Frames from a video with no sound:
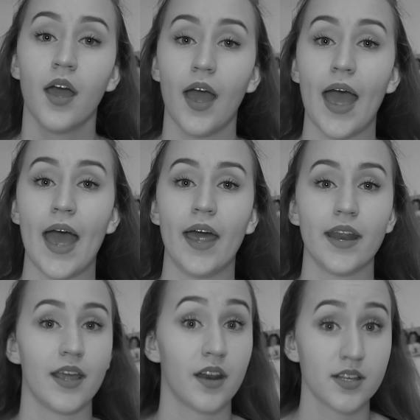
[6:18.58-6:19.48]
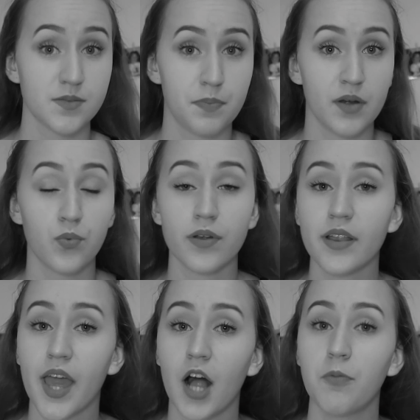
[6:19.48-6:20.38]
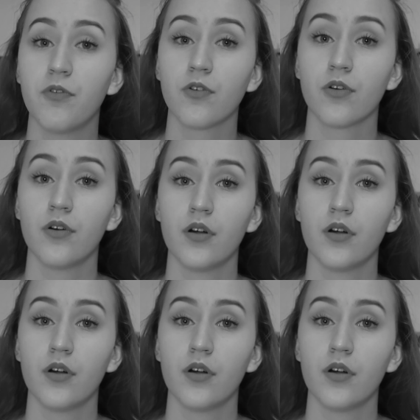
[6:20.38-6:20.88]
and it has been really helpful.